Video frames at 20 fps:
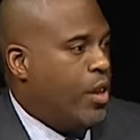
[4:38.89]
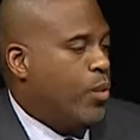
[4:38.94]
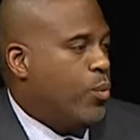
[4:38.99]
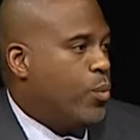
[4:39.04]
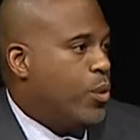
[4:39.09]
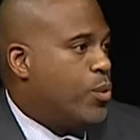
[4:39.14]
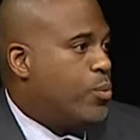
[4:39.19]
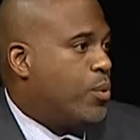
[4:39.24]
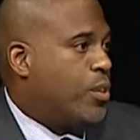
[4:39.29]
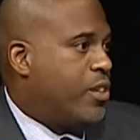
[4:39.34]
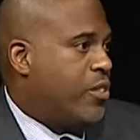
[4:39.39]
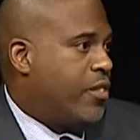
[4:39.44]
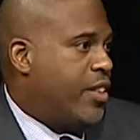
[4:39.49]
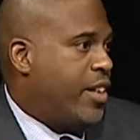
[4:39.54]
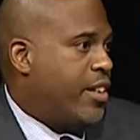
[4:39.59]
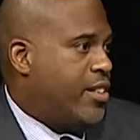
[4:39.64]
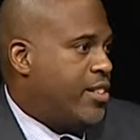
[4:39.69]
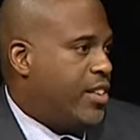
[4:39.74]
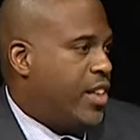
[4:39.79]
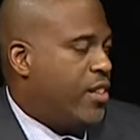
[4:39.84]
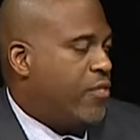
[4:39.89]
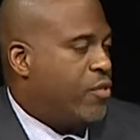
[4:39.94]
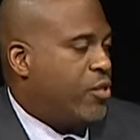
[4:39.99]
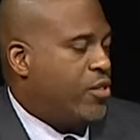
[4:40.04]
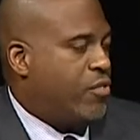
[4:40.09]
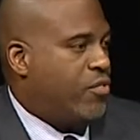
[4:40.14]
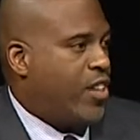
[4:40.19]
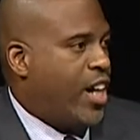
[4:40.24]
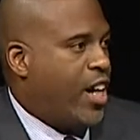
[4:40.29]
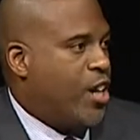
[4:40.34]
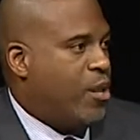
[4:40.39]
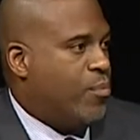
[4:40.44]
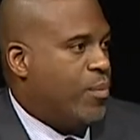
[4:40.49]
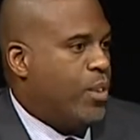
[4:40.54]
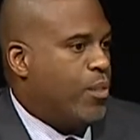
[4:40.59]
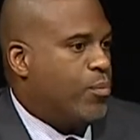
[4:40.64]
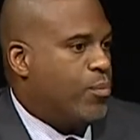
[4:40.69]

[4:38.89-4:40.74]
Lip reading: which would create a safer environment,